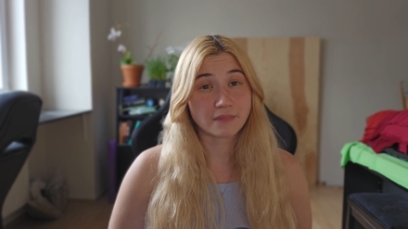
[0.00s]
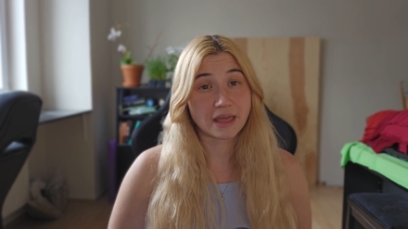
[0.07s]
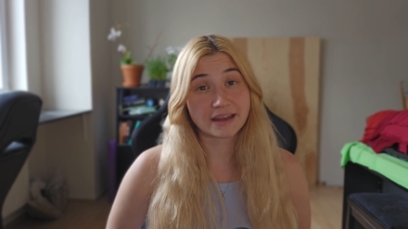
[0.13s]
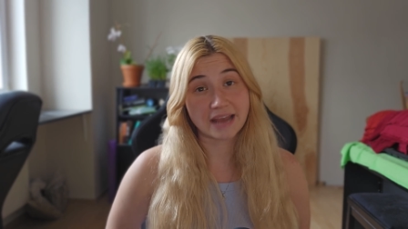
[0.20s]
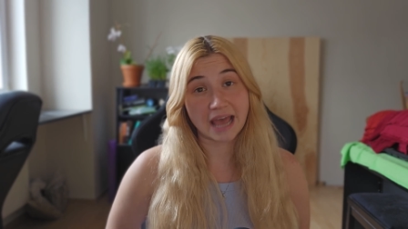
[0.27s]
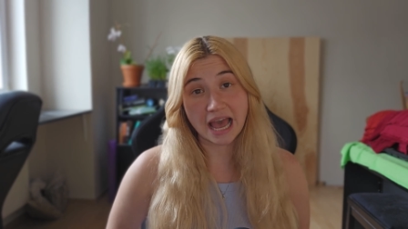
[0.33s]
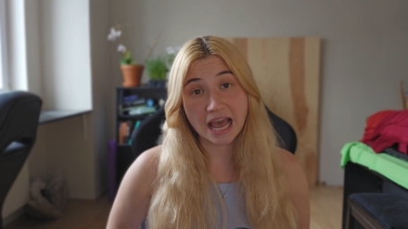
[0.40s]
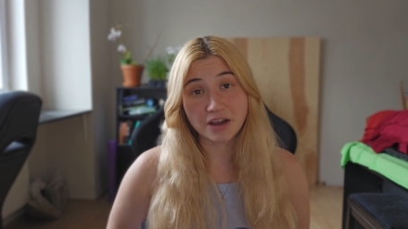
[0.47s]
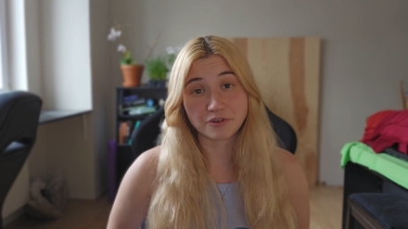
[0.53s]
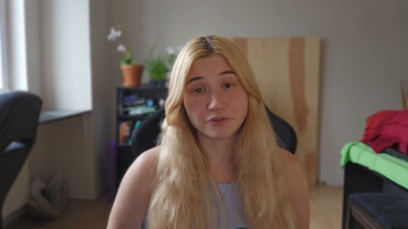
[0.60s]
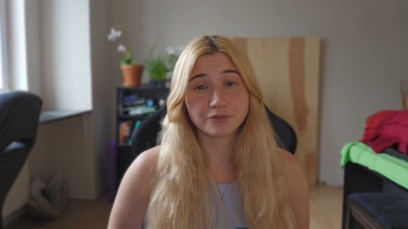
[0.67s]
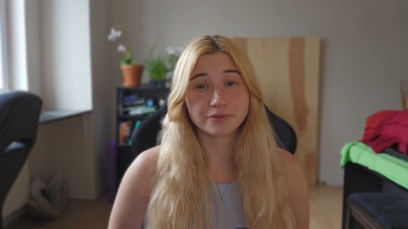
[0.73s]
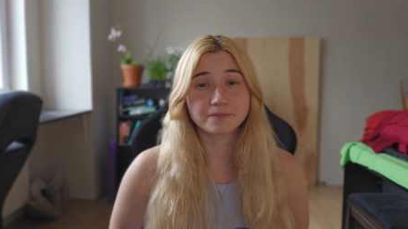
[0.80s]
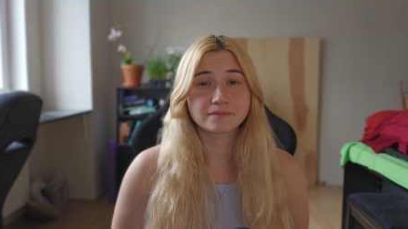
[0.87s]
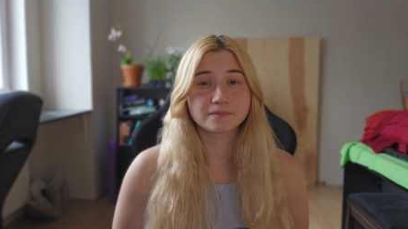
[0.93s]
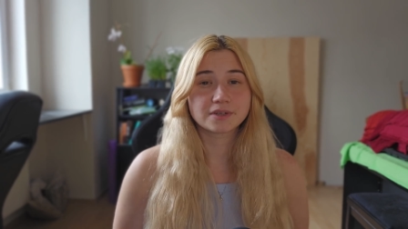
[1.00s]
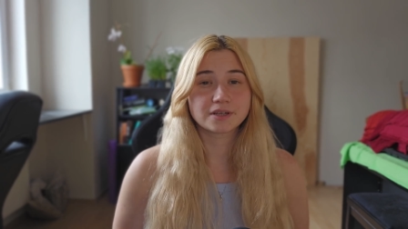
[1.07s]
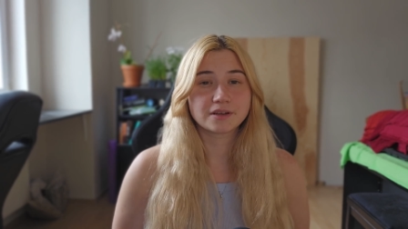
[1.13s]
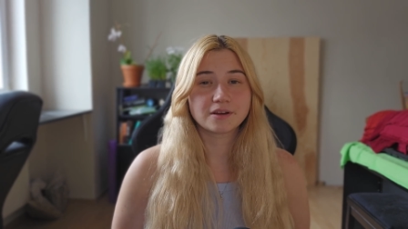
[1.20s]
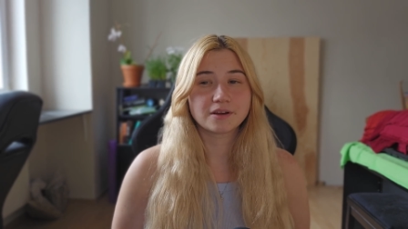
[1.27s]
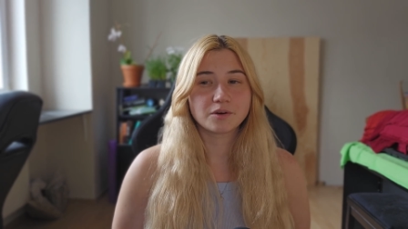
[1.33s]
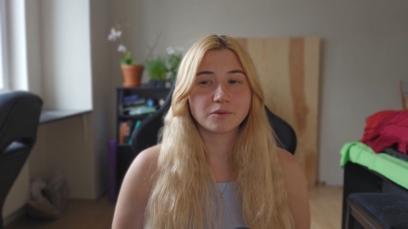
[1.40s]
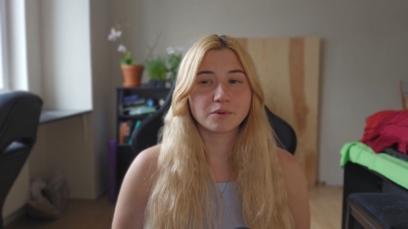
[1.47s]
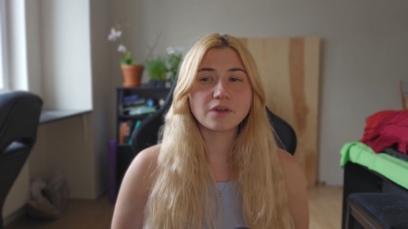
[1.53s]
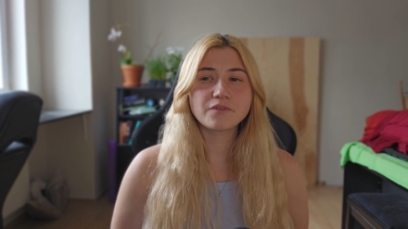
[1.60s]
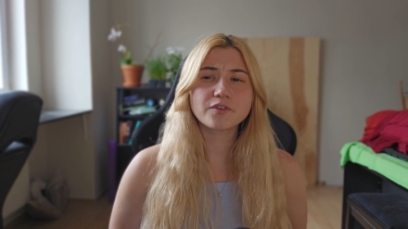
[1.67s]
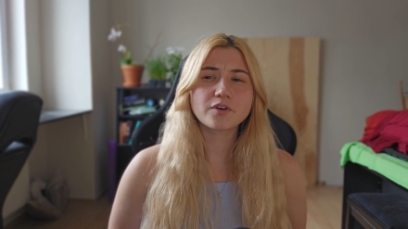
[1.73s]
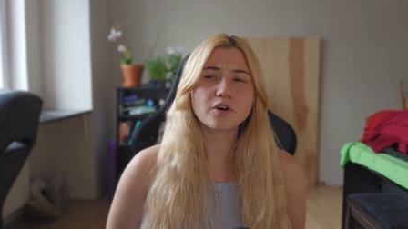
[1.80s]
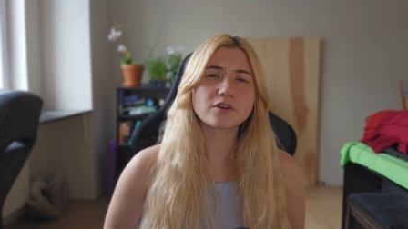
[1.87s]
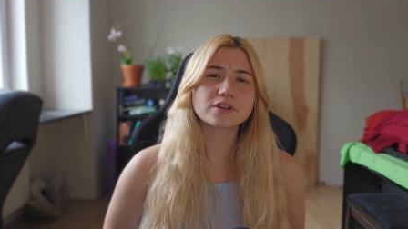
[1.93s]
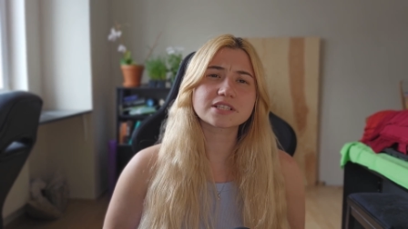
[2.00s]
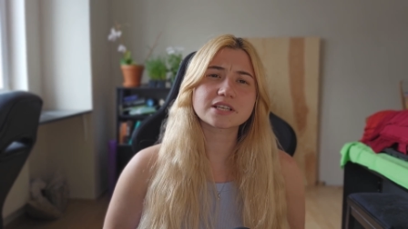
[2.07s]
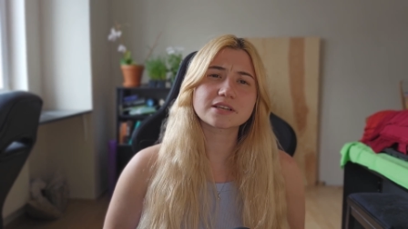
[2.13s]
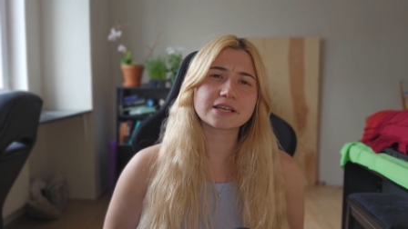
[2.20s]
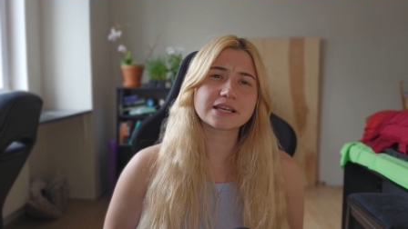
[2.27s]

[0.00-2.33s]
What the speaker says: And how? Well, of course,